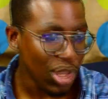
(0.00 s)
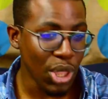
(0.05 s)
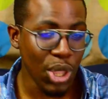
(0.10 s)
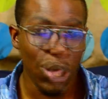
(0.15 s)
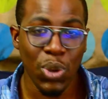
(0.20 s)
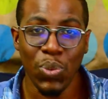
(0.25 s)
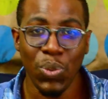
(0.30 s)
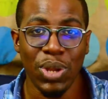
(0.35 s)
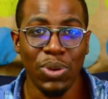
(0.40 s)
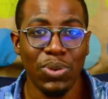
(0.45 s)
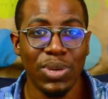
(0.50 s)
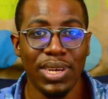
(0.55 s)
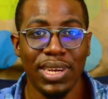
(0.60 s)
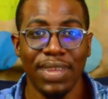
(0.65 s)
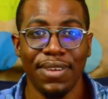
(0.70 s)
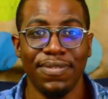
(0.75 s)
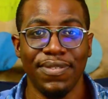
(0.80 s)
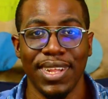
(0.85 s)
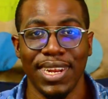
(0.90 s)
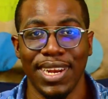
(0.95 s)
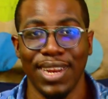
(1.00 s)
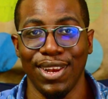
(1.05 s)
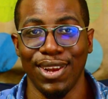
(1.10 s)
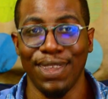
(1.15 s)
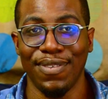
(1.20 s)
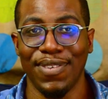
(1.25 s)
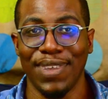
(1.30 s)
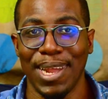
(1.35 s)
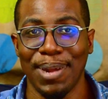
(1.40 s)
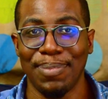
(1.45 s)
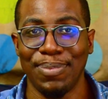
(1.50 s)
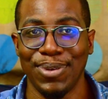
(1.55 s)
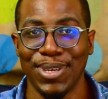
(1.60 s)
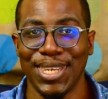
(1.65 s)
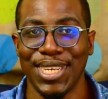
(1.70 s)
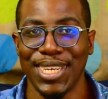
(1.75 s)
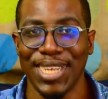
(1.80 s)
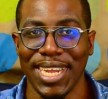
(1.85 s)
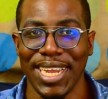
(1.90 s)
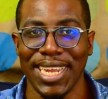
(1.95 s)
we would definitely love and
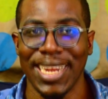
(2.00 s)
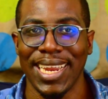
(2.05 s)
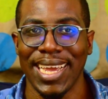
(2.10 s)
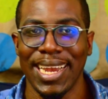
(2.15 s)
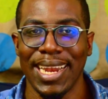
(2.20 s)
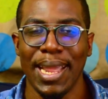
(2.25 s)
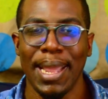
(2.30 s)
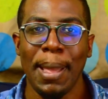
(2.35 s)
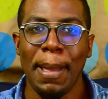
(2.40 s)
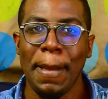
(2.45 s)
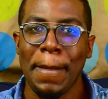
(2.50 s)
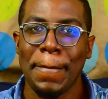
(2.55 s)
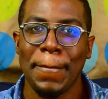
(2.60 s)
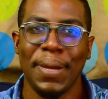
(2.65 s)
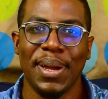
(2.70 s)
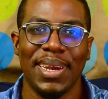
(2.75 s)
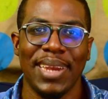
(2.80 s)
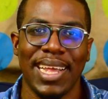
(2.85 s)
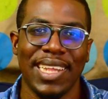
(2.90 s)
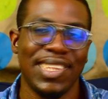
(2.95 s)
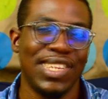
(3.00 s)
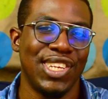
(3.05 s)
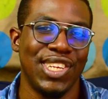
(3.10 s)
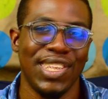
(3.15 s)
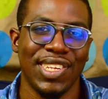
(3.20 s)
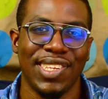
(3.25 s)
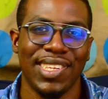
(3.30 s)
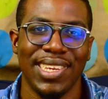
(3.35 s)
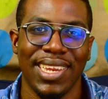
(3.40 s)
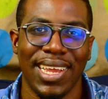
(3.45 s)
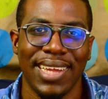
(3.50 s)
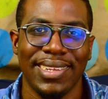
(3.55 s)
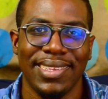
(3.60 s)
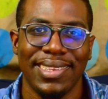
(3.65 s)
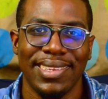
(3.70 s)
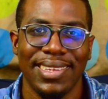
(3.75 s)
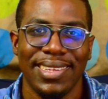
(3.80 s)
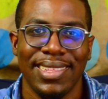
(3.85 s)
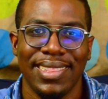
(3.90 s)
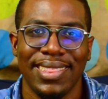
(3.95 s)
appreciate that, but that's just not
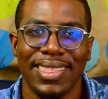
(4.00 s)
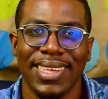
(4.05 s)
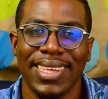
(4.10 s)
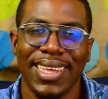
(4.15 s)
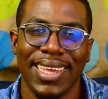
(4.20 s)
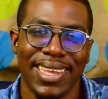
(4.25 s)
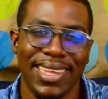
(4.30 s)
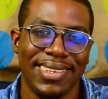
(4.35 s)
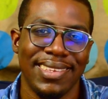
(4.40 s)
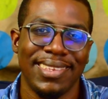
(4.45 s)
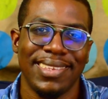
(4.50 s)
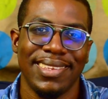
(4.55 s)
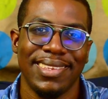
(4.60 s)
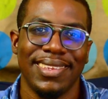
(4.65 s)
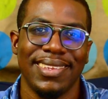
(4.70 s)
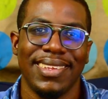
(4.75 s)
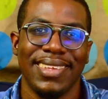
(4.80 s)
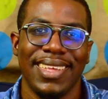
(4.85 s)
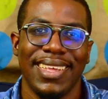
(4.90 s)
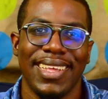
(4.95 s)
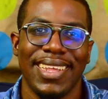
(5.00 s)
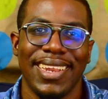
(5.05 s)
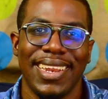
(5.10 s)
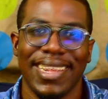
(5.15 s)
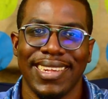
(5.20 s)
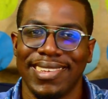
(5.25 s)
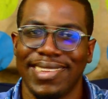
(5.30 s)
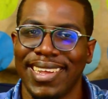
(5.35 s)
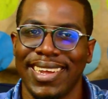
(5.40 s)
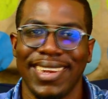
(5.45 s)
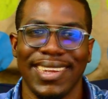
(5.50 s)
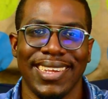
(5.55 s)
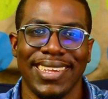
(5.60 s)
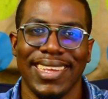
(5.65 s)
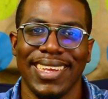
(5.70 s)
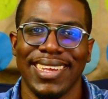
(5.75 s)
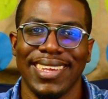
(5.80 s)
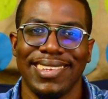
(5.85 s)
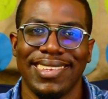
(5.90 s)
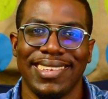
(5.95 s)
the case. That's not the
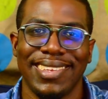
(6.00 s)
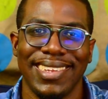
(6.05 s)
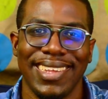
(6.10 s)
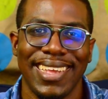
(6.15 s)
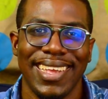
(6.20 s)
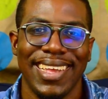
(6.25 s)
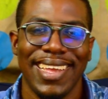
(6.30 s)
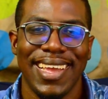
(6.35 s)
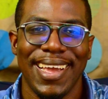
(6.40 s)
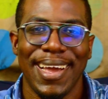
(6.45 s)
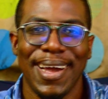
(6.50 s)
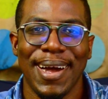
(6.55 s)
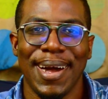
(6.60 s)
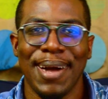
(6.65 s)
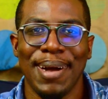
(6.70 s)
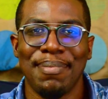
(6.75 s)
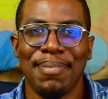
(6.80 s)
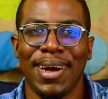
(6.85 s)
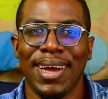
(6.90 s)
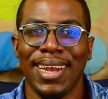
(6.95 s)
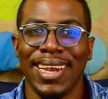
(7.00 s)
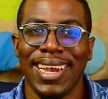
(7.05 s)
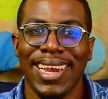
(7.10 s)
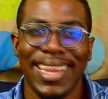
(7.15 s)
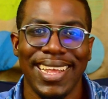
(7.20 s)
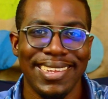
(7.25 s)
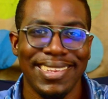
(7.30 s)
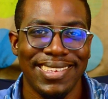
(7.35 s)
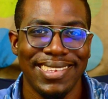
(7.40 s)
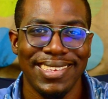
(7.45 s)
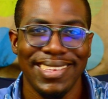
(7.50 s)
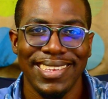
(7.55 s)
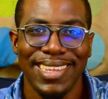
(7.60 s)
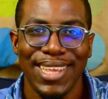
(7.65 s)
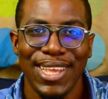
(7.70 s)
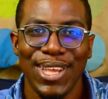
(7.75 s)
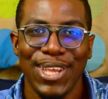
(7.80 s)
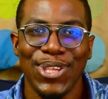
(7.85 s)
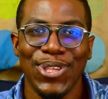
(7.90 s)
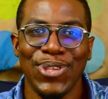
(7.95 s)
case. Unless
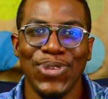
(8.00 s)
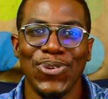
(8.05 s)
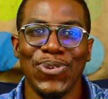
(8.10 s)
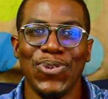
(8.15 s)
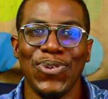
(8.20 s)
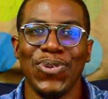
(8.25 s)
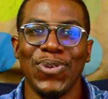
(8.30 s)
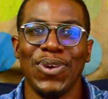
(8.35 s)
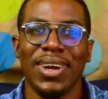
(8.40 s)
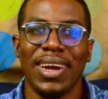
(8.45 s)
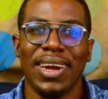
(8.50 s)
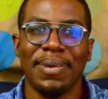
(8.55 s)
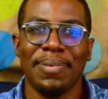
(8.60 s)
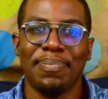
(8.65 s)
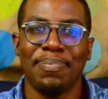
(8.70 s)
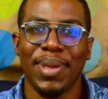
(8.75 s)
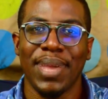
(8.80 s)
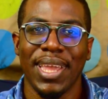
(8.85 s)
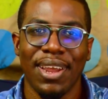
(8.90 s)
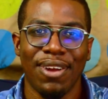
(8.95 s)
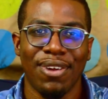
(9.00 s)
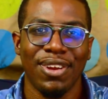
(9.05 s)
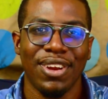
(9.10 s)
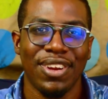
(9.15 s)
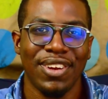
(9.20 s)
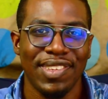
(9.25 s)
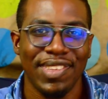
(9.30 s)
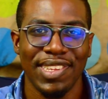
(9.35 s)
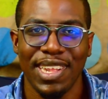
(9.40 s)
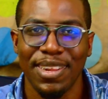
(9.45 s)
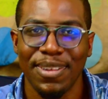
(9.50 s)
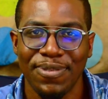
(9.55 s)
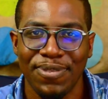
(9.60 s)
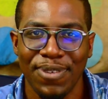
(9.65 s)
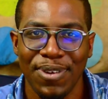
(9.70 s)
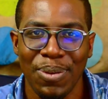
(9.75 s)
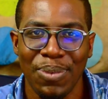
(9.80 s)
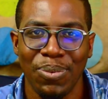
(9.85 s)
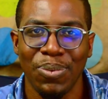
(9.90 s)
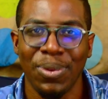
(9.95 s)
you pair yourself
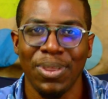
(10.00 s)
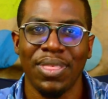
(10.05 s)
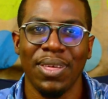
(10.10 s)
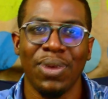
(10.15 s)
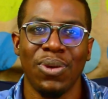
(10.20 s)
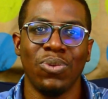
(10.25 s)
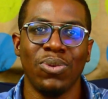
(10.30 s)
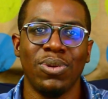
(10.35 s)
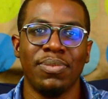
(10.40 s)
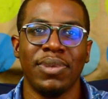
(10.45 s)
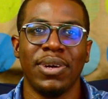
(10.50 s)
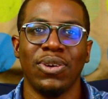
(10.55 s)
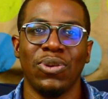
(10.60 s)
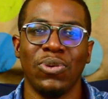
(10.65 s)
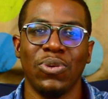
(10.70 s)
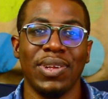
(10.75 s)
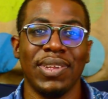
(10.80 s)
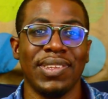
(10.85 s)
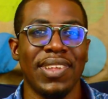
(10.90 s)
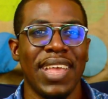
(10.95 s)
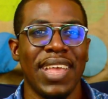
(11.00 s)
up with a woman who is